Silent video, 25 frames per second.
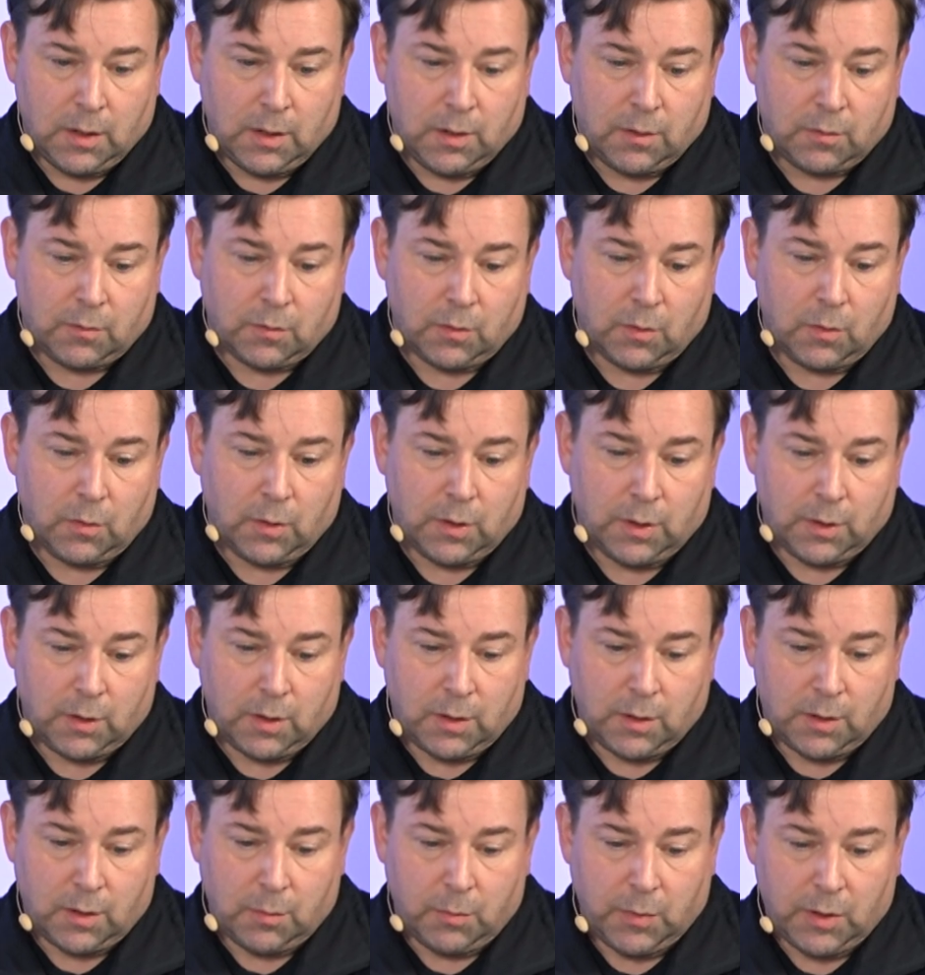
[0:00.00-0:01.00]
So
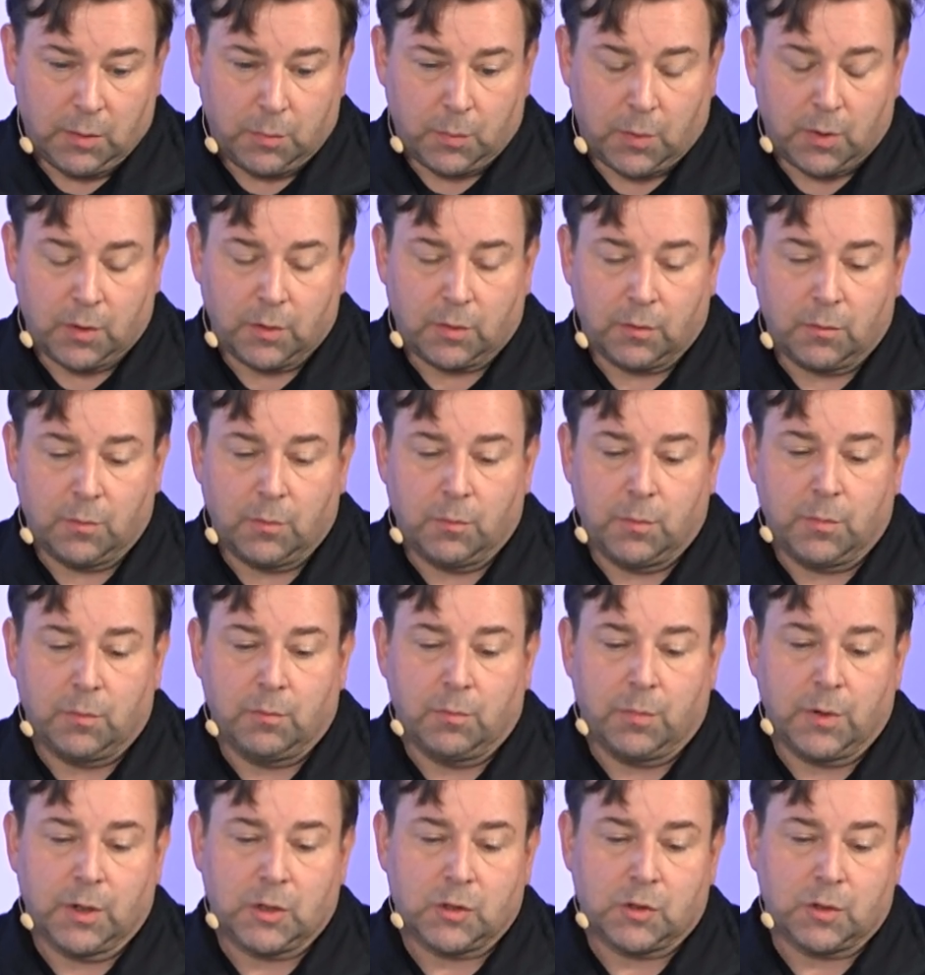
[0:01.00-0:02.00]
in the mid part of the
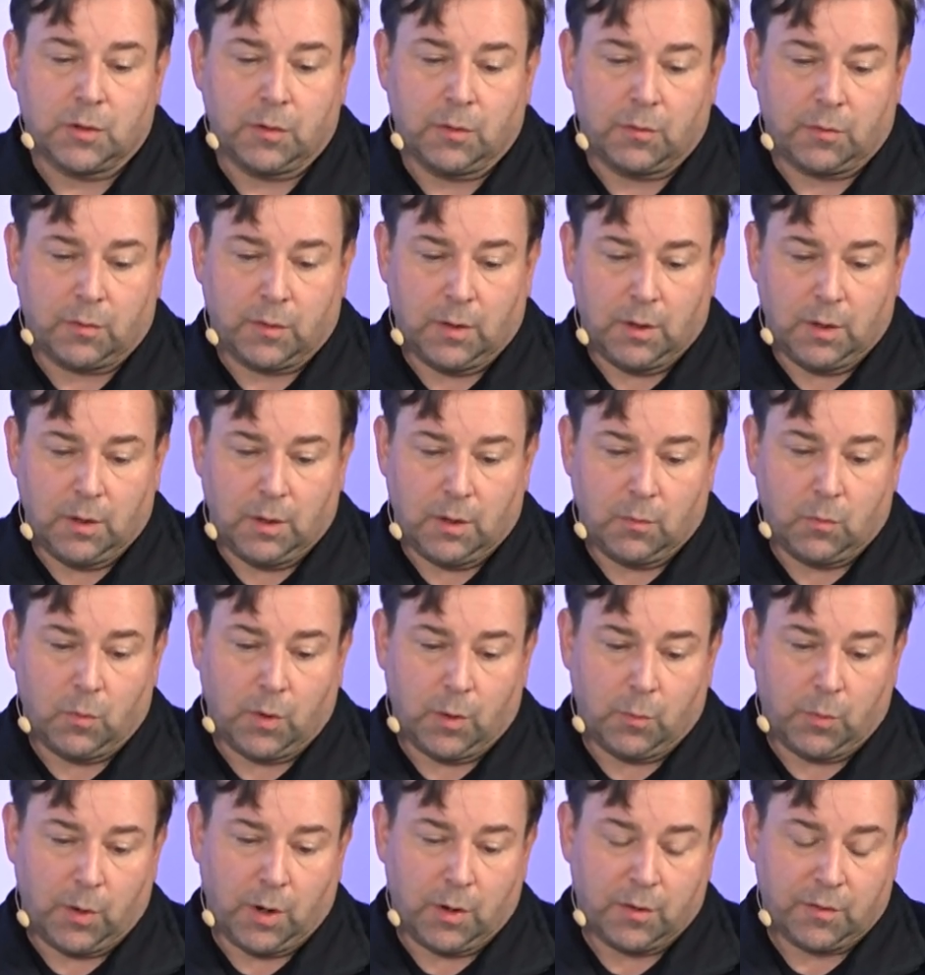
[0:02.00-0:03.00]
picture, you see where
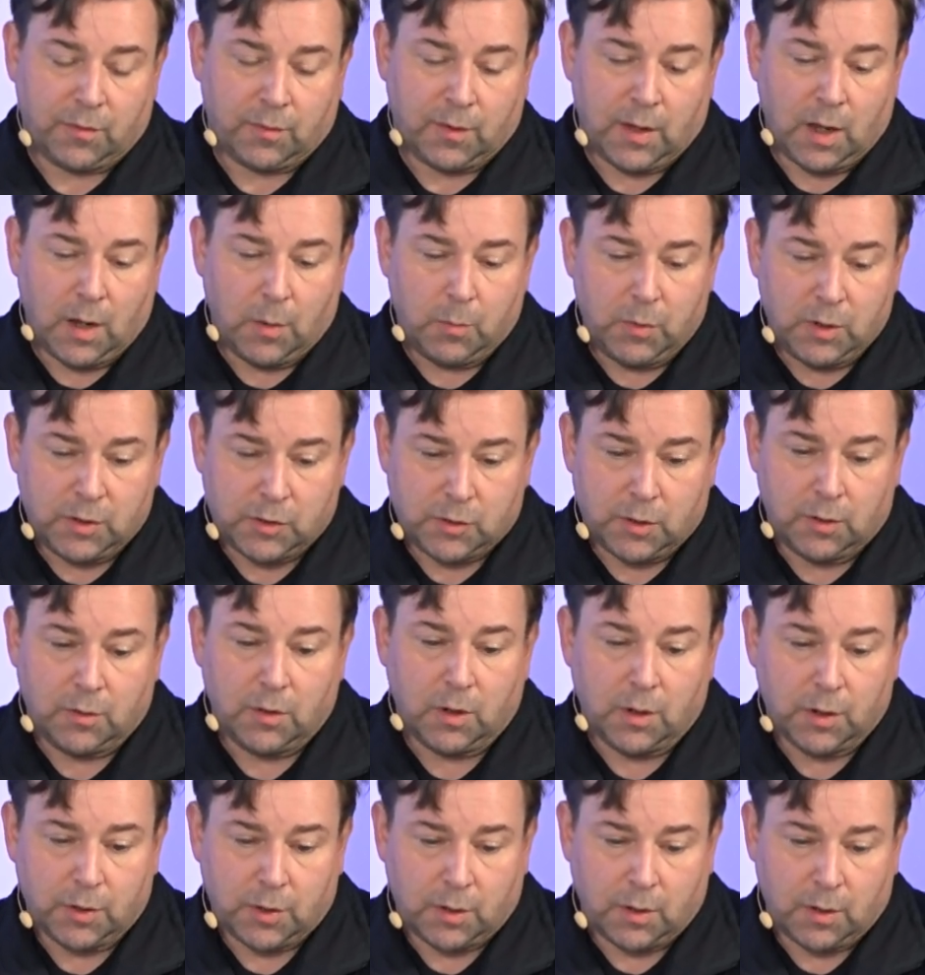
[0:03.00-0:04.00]
we are established.
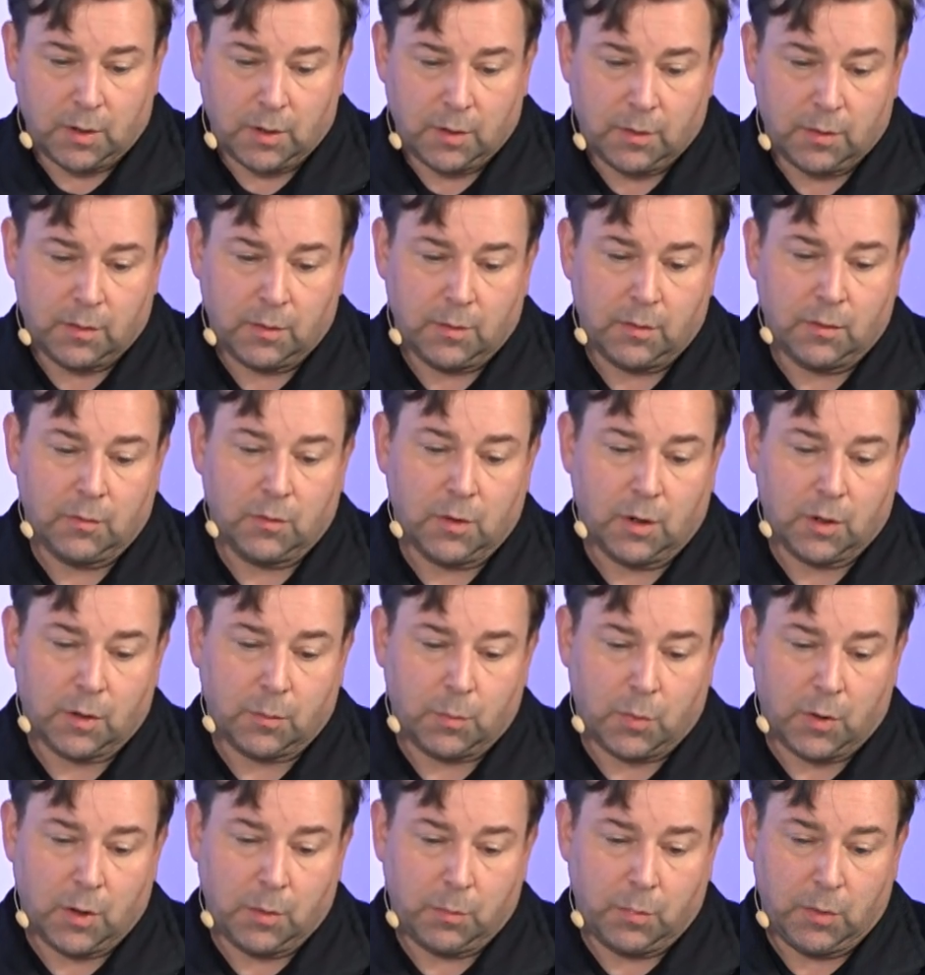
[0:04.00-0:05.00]
The dark
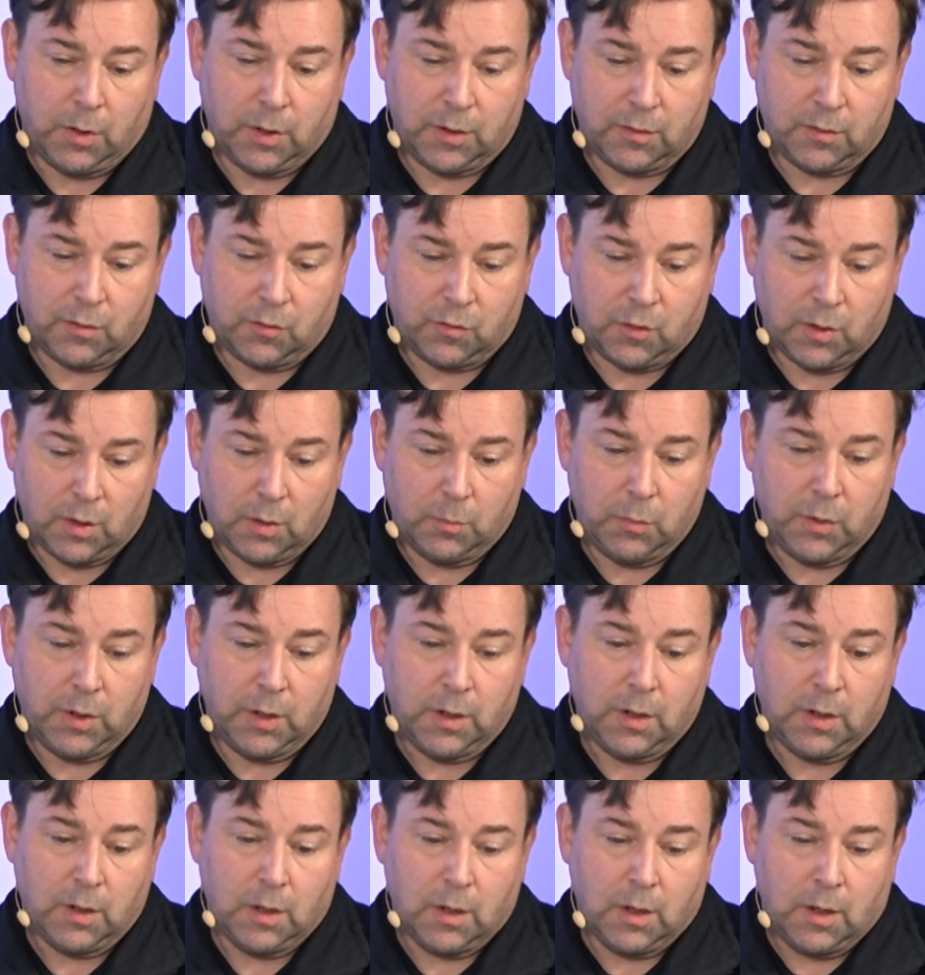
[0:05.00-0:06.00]
purple is
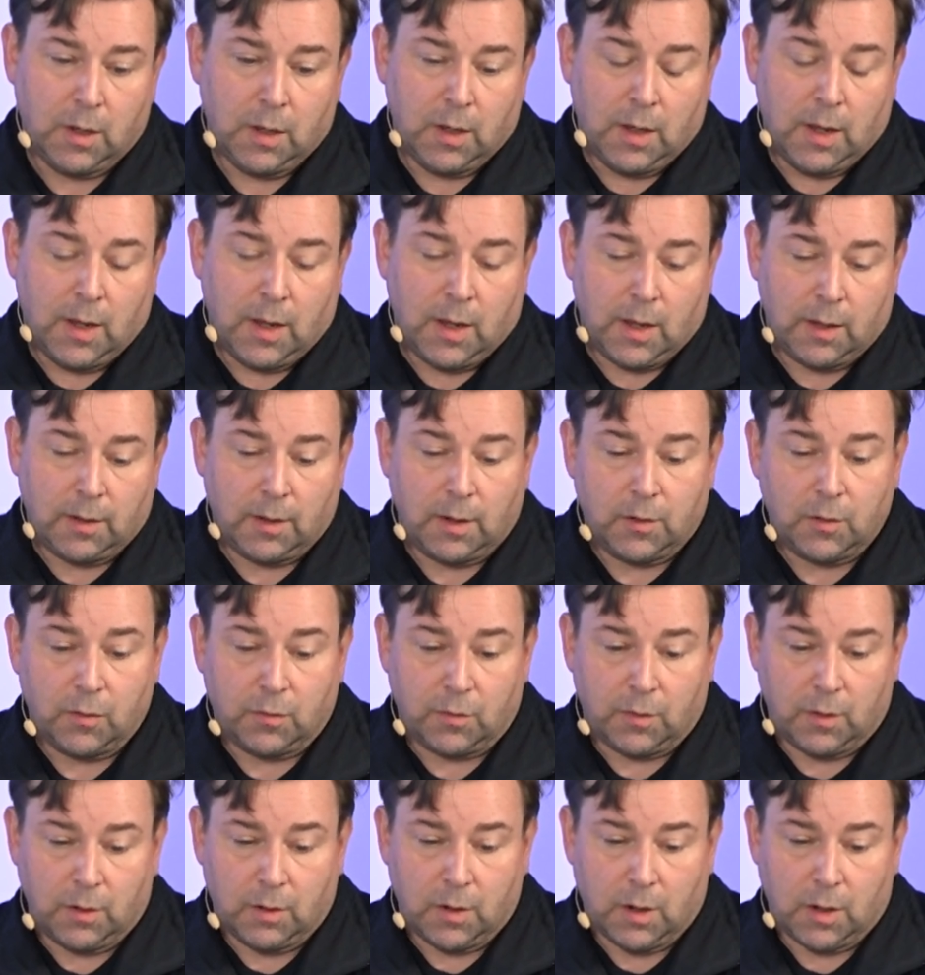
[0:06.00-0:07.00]
Germany. And then you
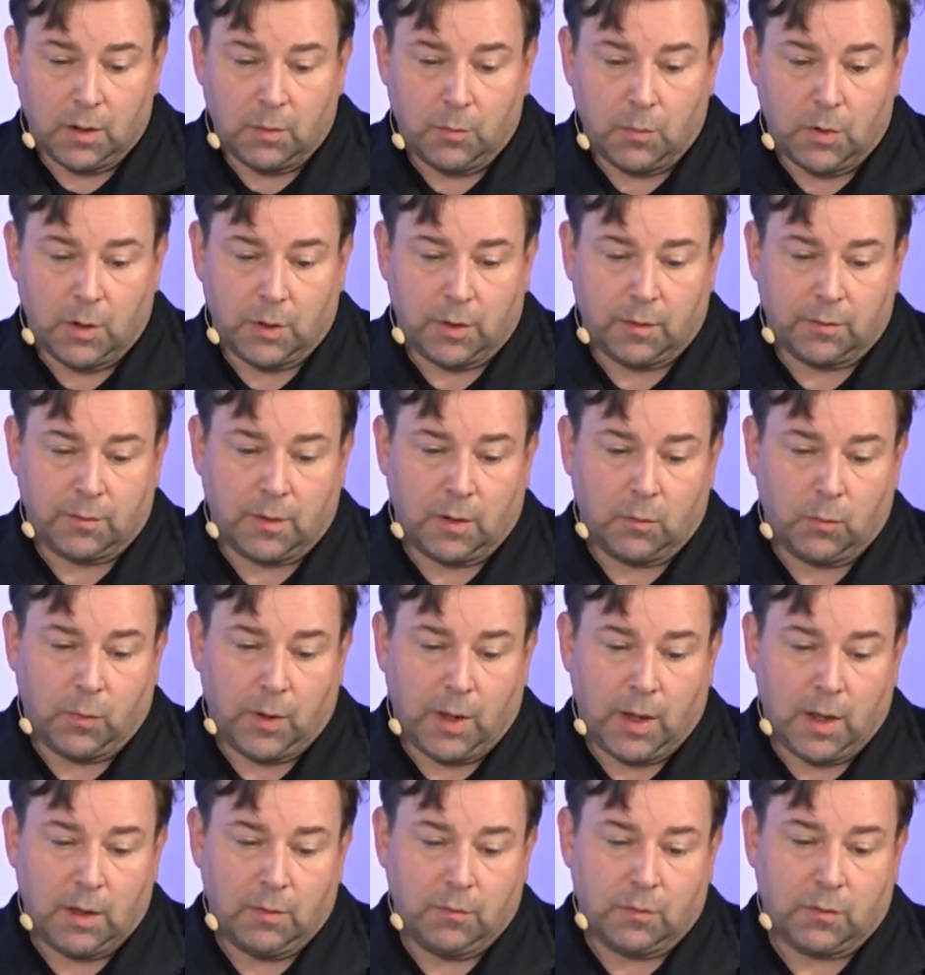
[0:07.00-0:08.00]
see the other markets that we
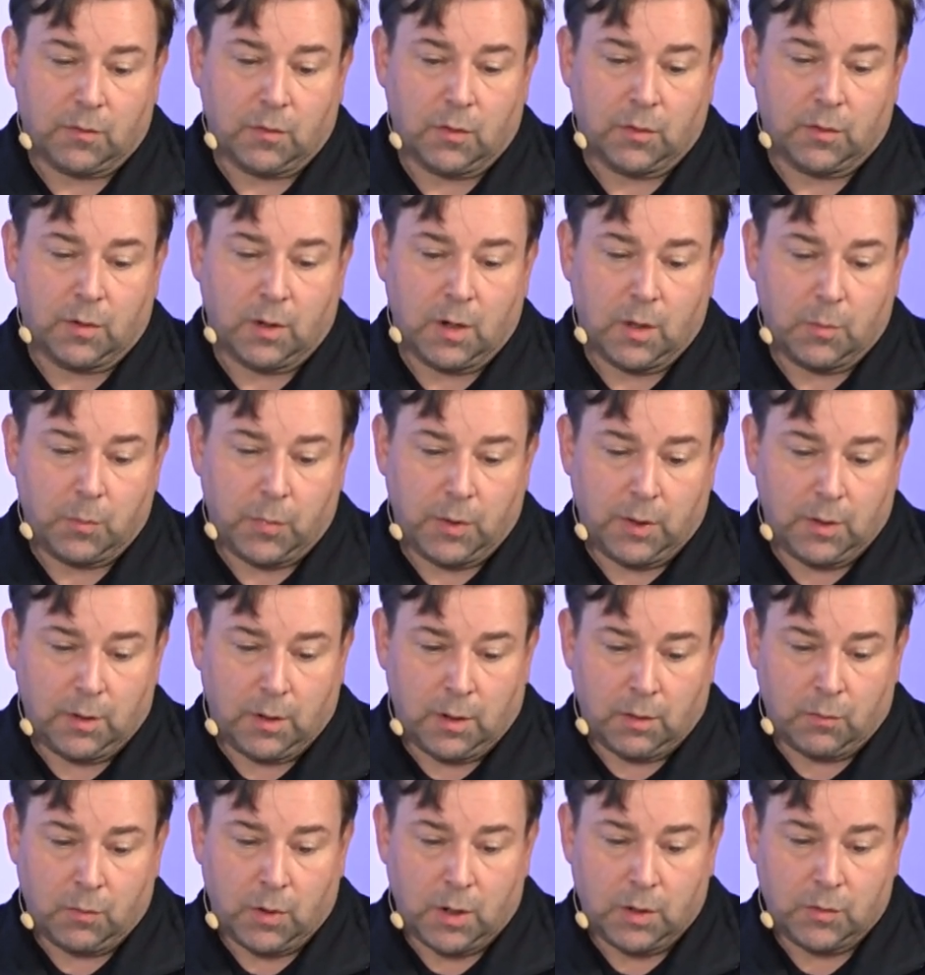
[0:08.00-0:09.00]
have started up in
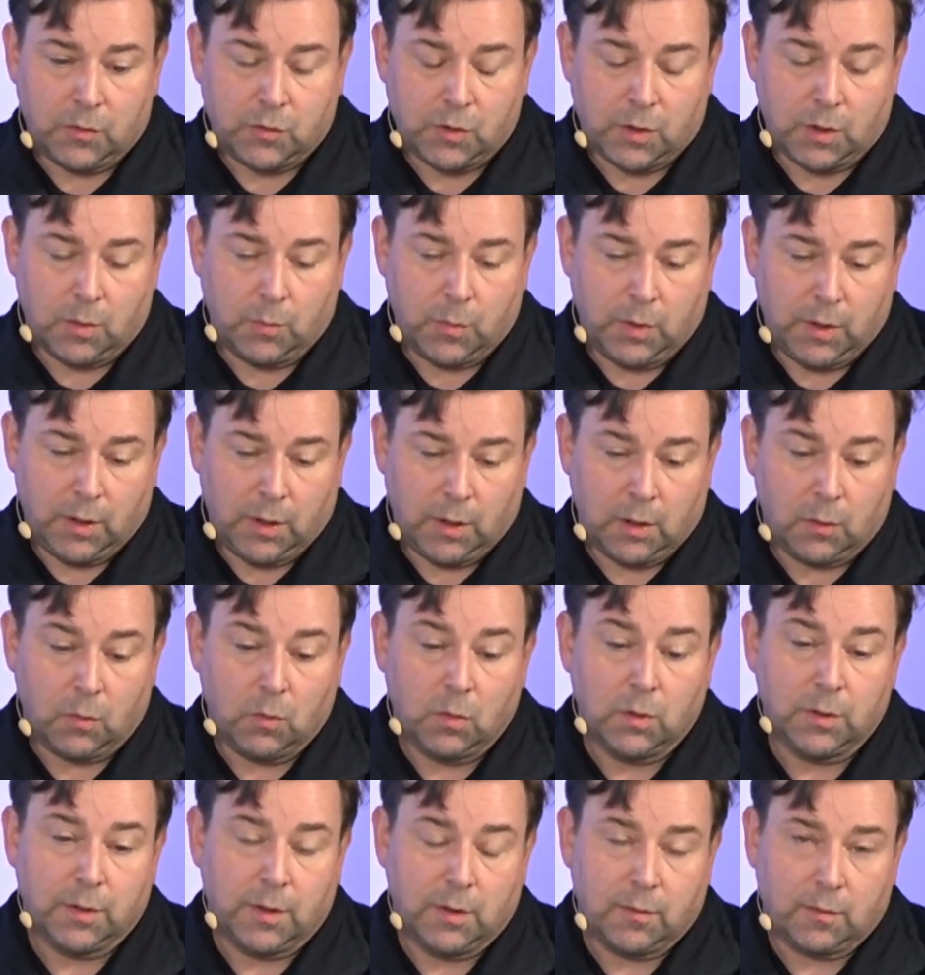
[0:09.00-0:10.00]
around Germany. And all
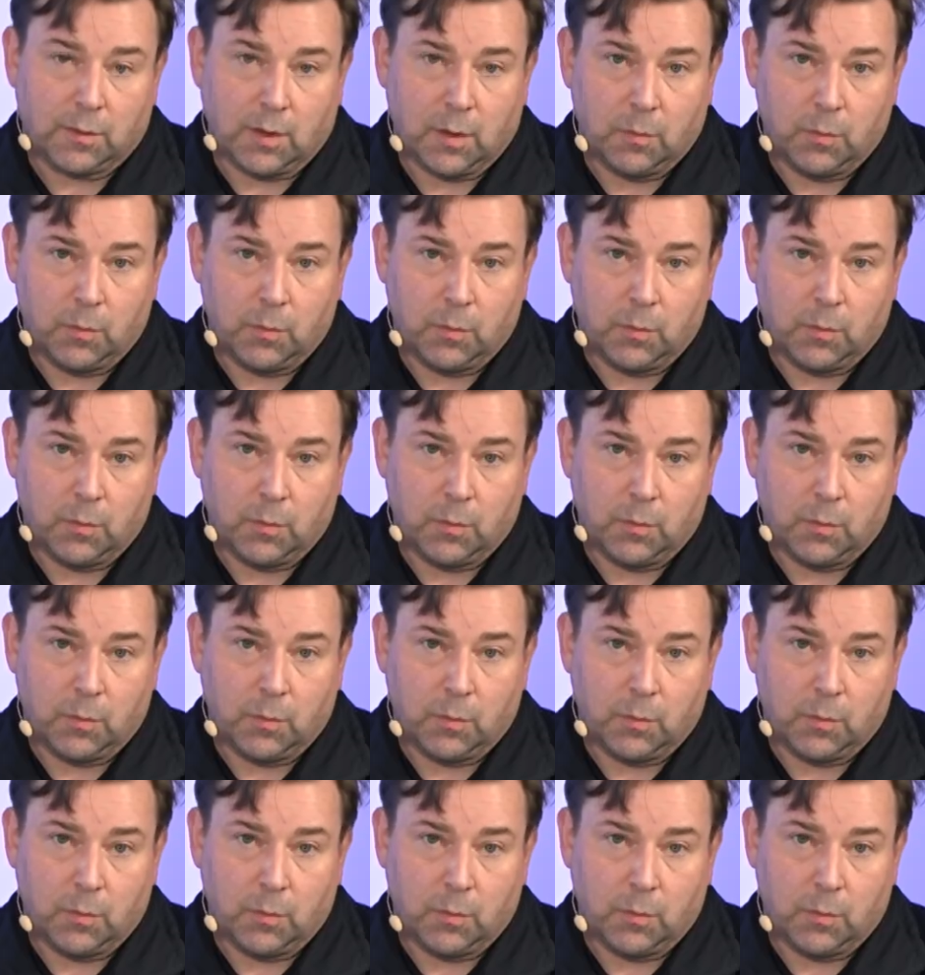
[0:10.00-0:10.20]
these can